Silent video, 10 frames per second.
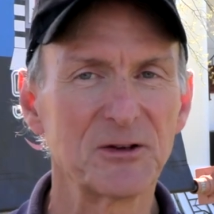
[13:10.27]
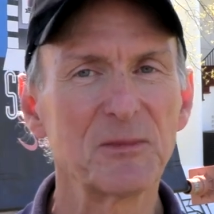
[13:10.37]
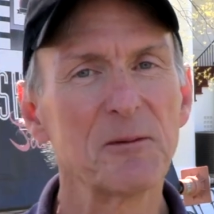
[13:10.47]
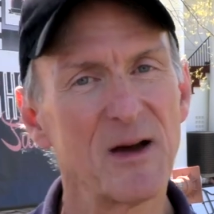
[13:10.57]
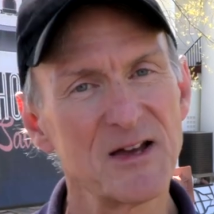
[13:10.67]
You'd
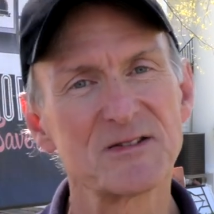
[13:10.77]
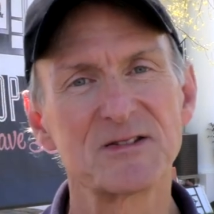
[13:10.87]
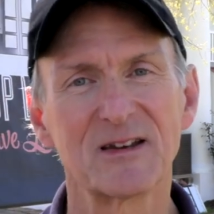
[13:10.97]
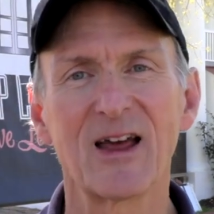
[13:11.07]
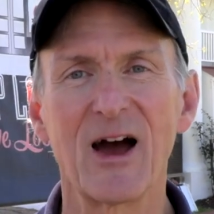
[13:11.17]
be
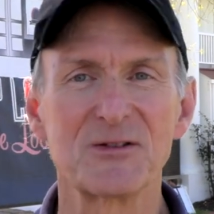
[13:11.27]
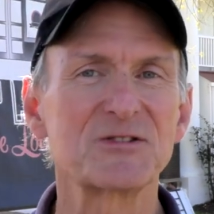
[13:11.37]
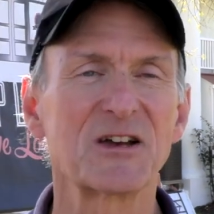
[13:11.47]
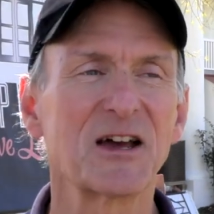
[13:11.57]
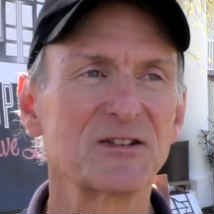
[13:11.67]
amazed at how it's
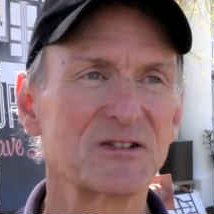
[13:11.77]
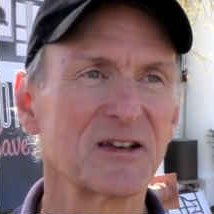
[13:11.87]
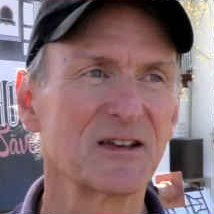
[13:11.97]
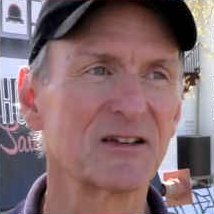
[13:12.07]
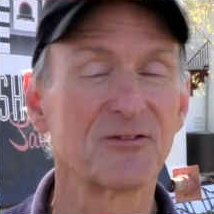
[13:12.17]
changed
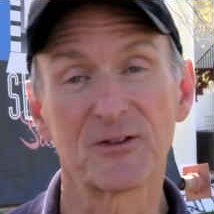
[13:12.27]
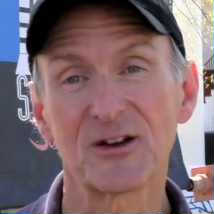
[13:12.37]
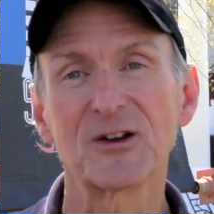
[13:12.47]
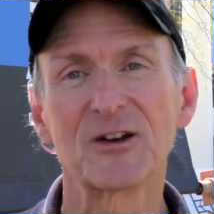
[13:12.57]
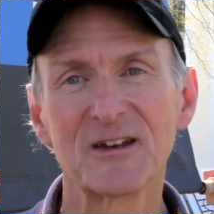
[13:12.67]
and for the
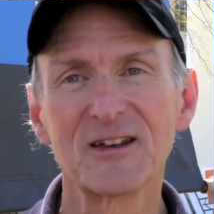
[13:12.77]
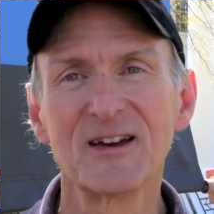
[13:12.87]
good.